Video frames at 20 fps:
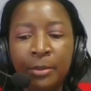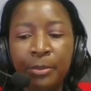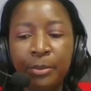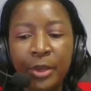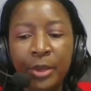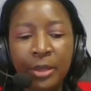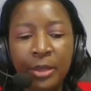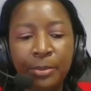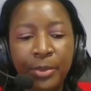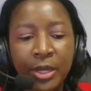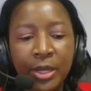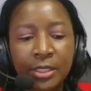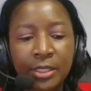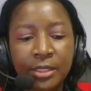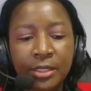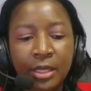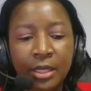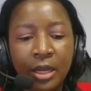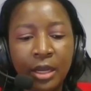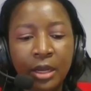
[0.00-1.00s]

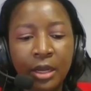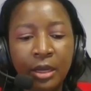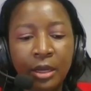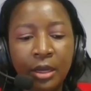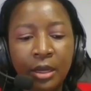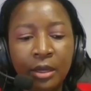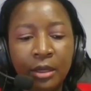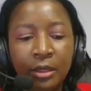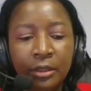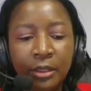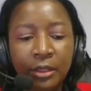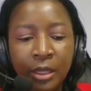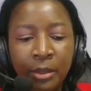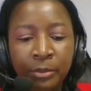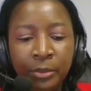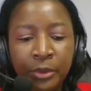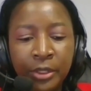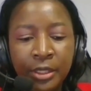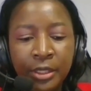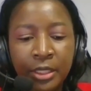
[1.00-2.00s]
papers are
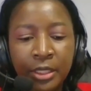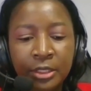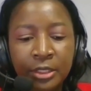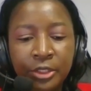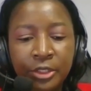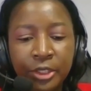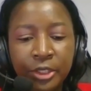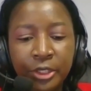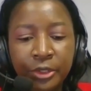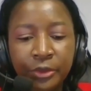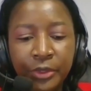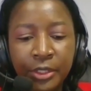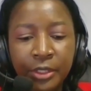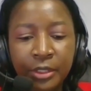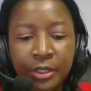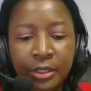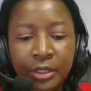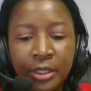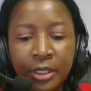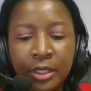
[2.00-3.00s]
crumbling and
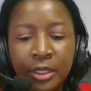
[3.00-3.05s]
tearing,